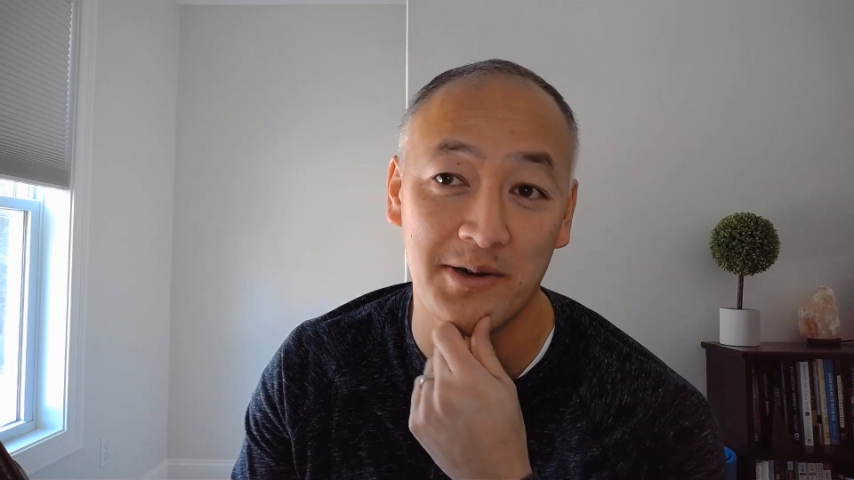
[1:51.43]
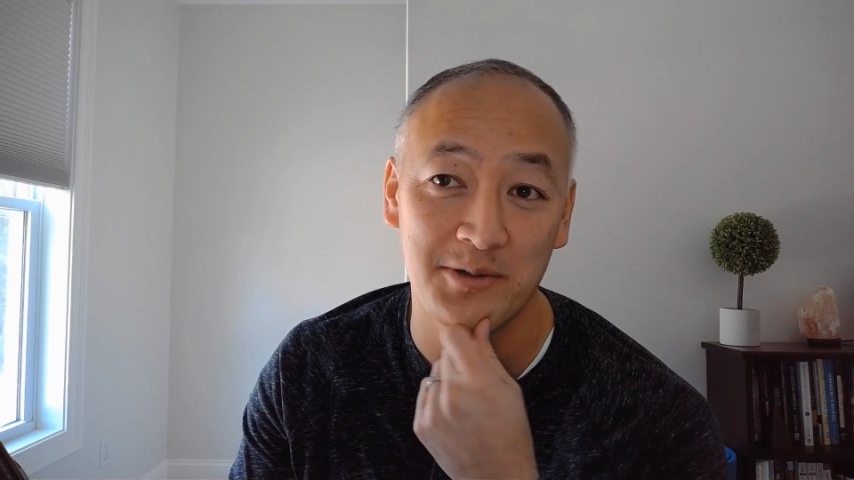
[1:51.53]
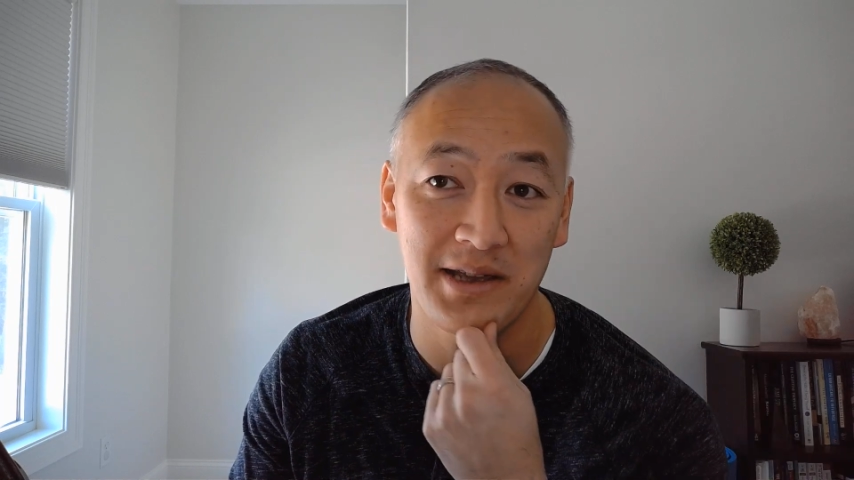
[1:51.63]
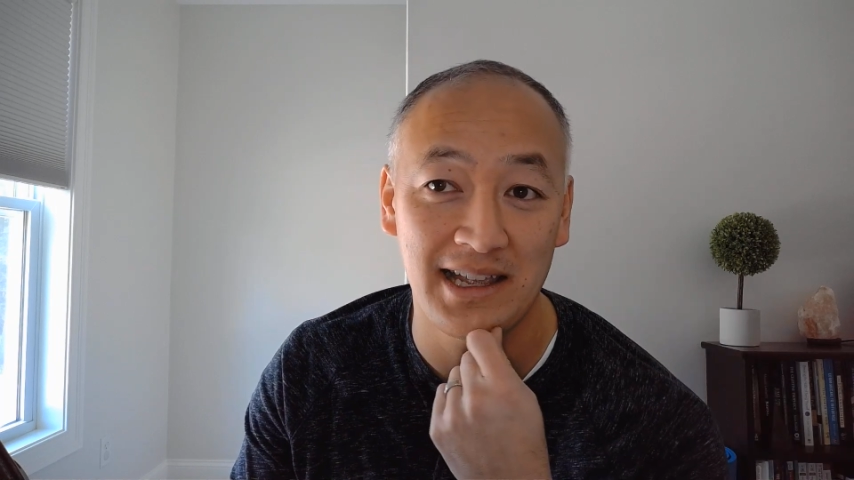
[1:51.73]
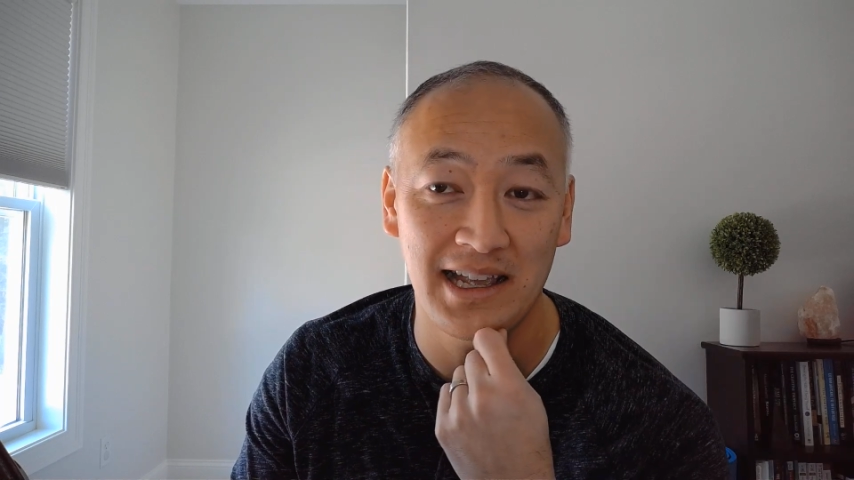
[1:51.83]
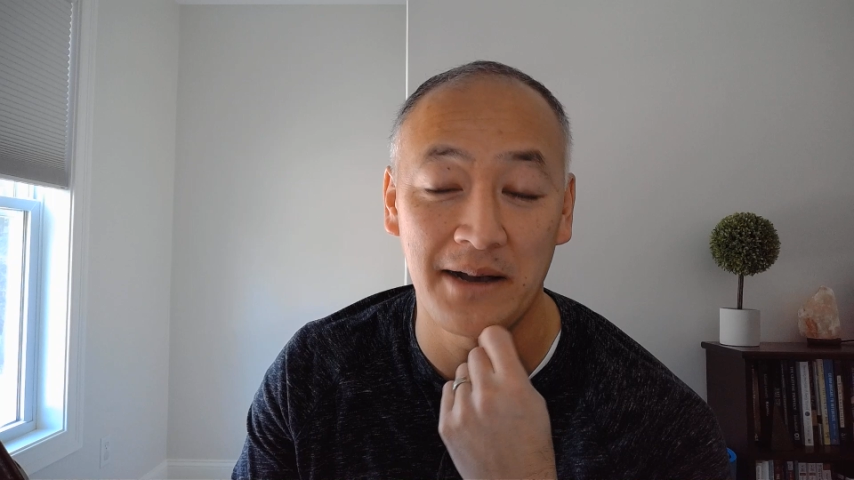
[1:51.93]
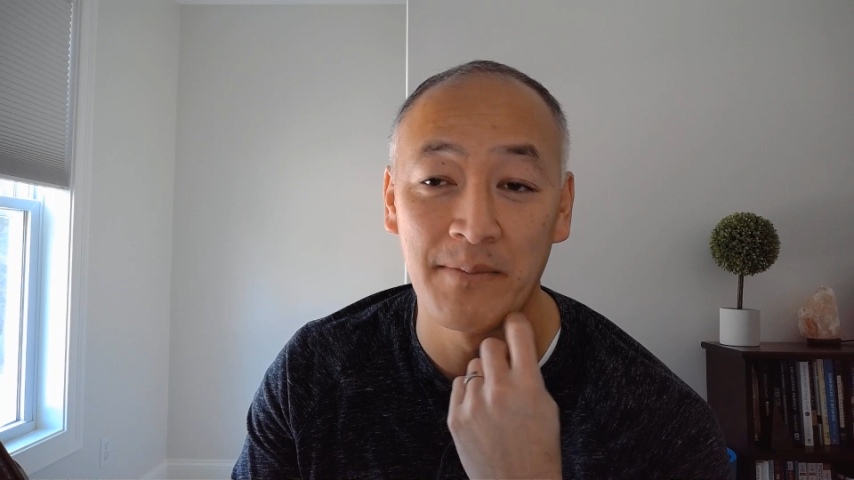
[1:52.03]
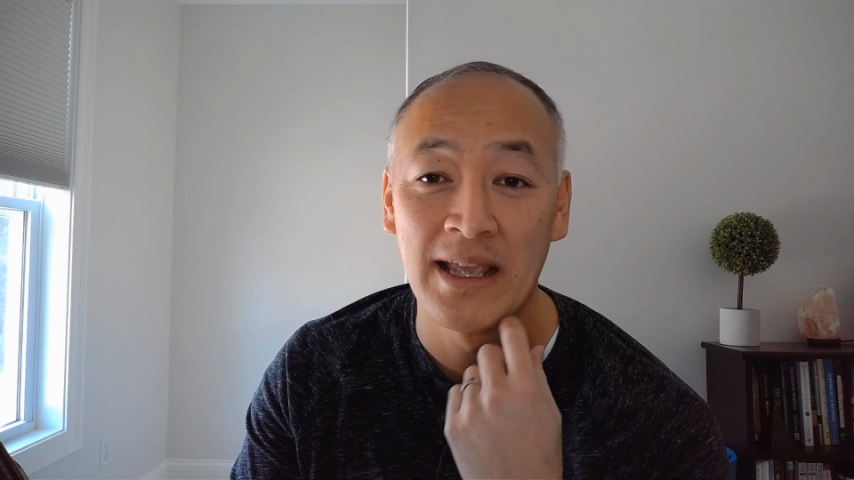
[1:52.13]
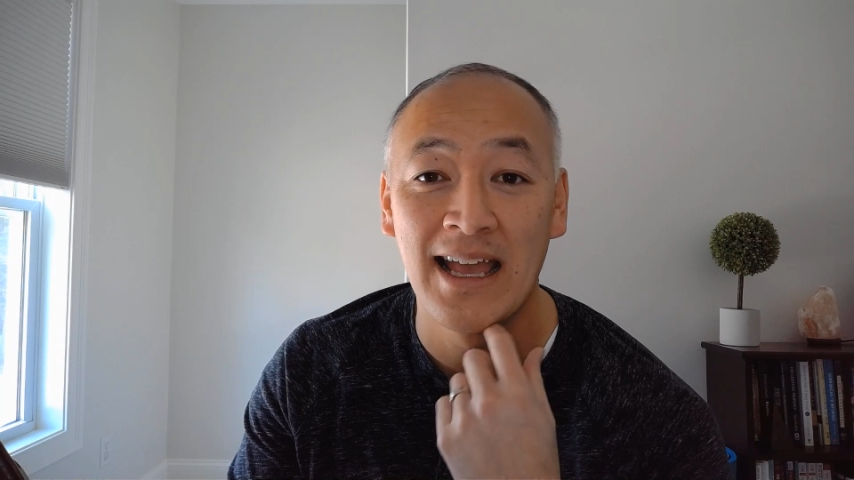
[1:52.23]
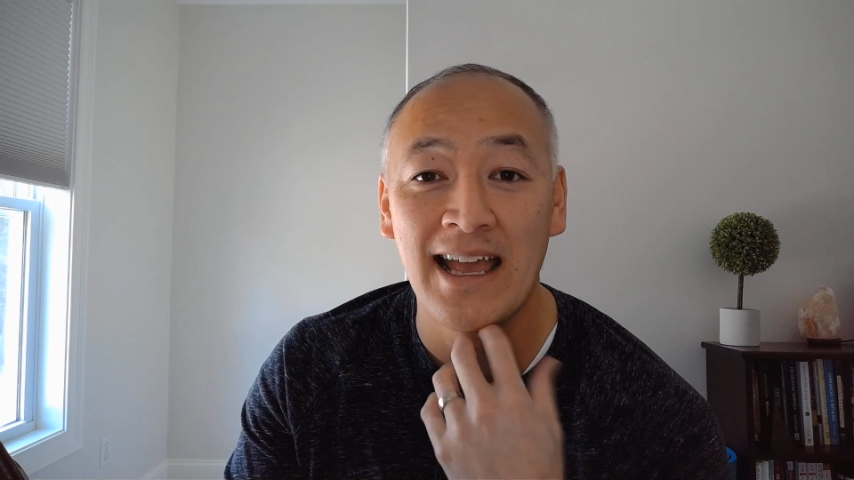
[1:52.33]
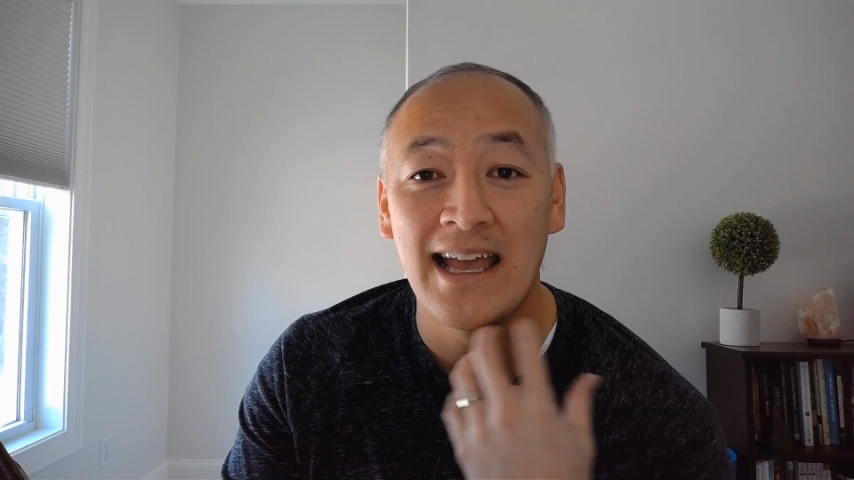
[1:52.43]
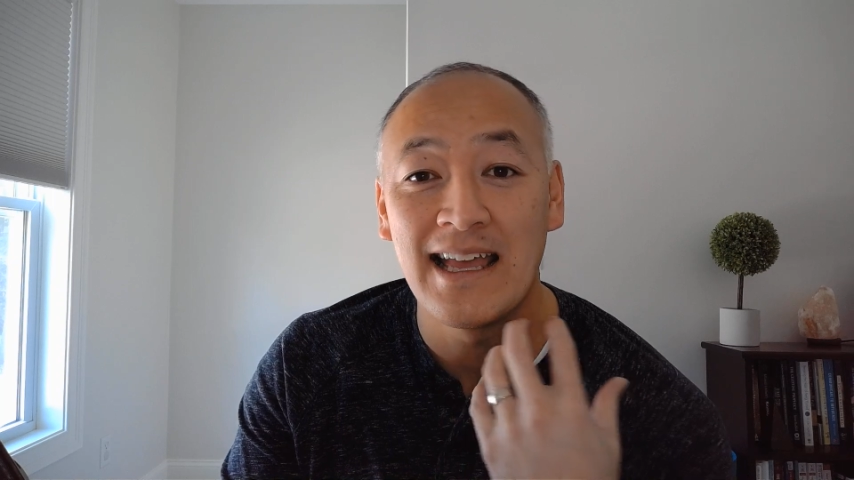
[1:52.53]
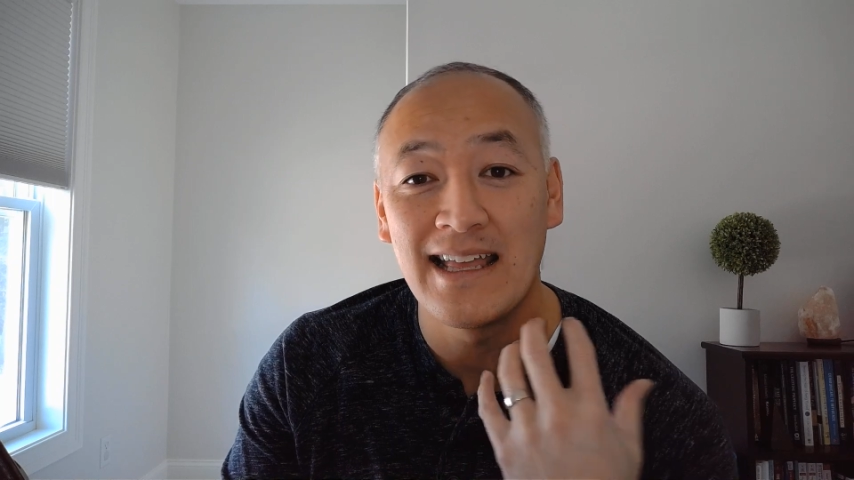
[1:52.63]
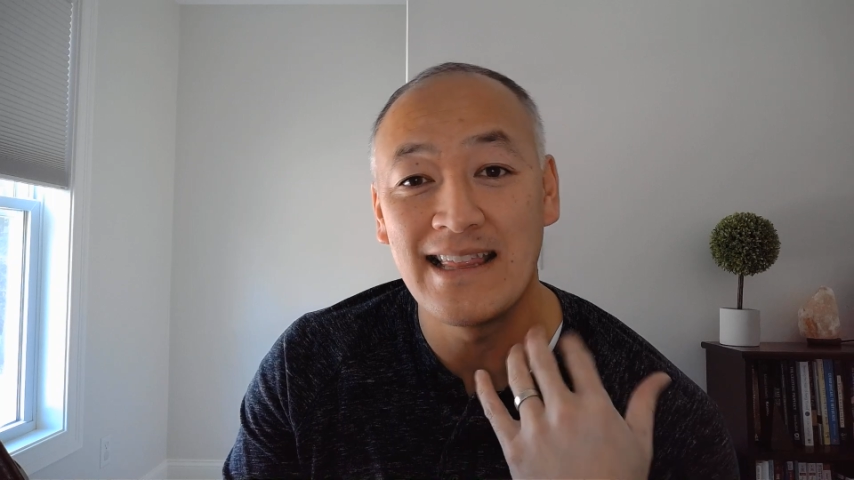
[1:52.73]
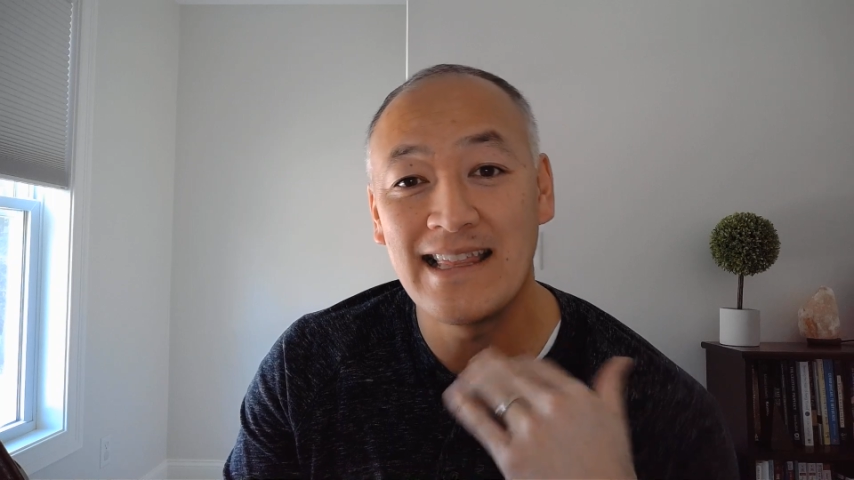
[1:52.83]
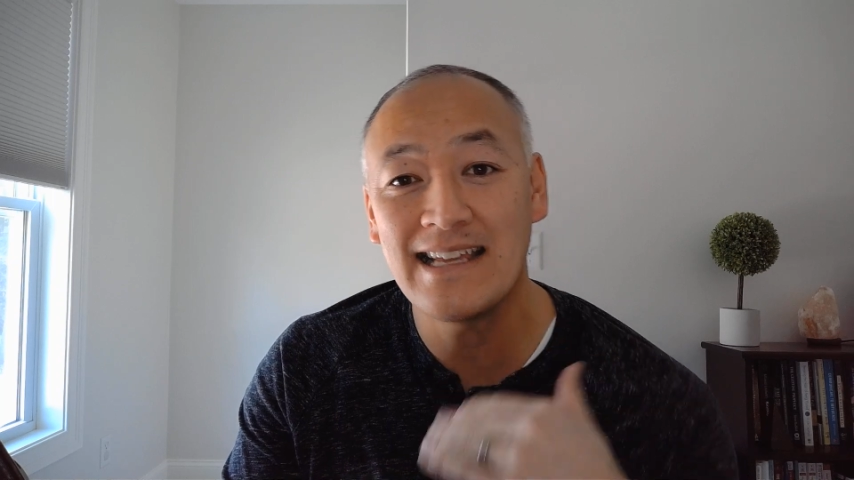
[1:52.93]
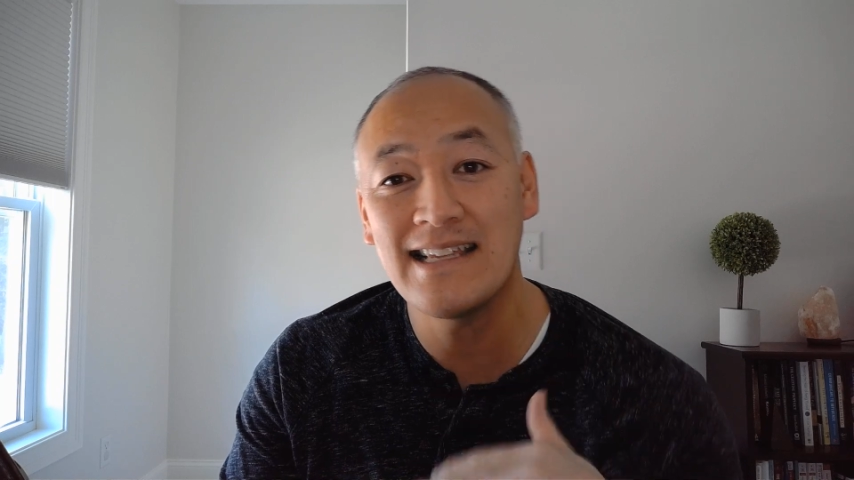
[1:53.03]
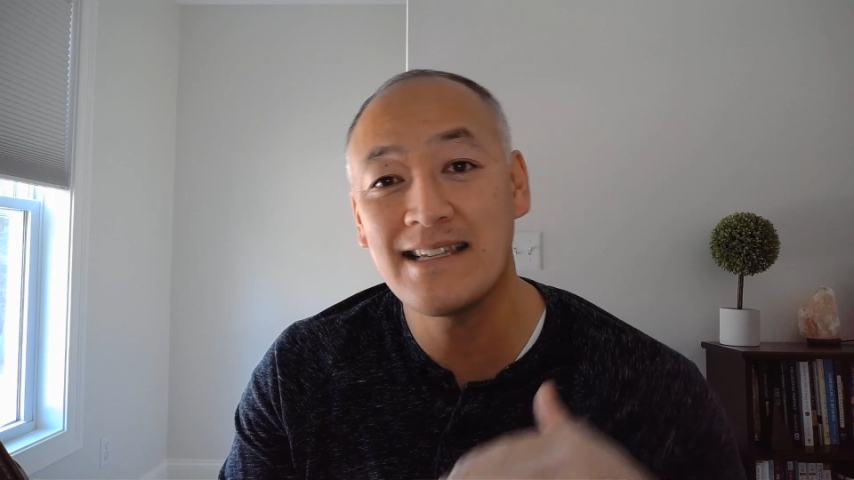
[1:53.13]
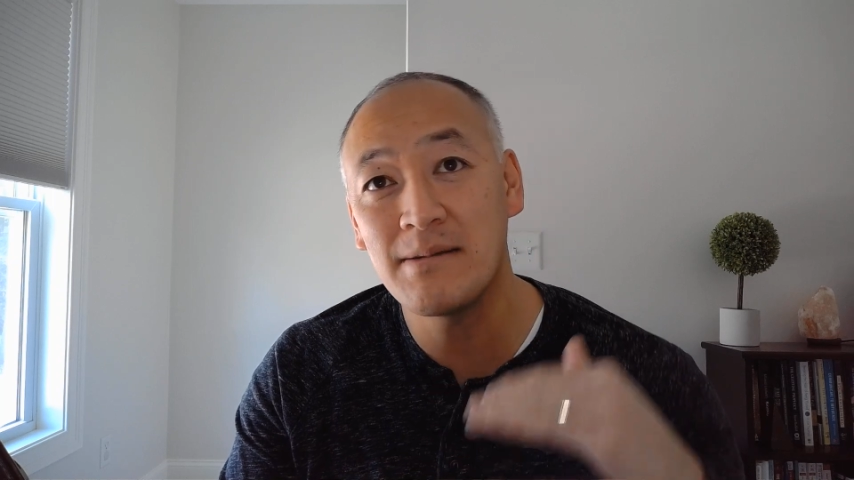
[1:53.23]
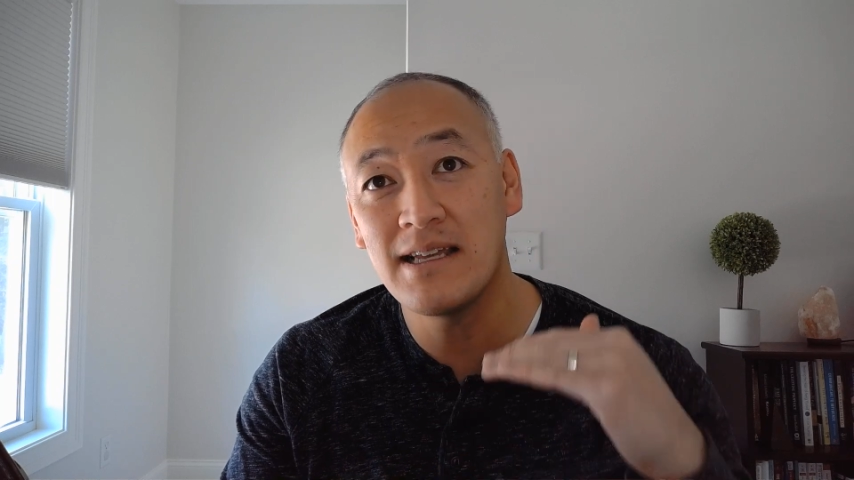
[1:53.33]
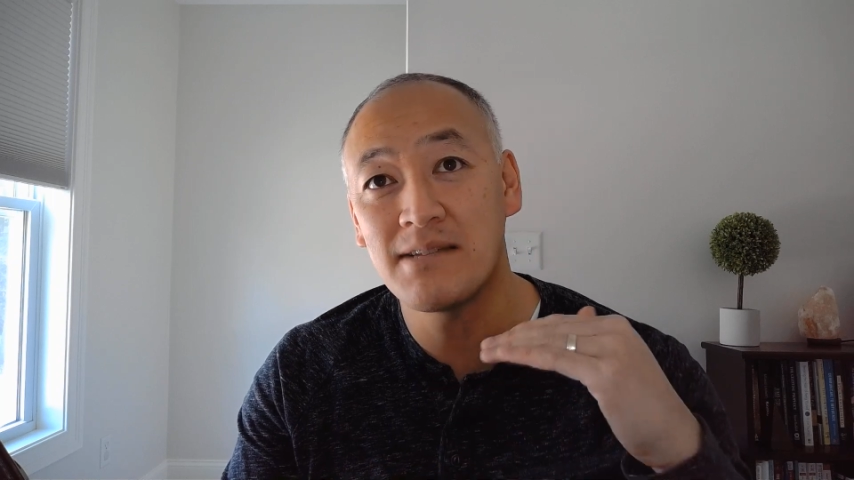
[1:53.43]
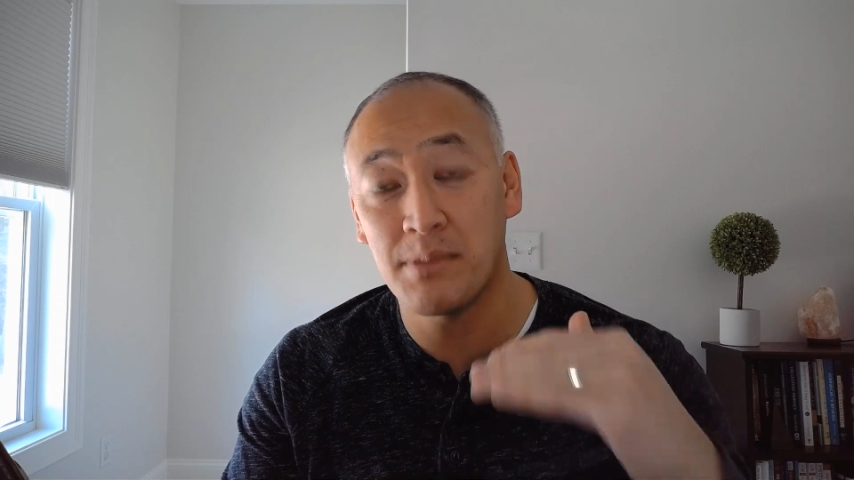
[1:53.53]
was waking up. This is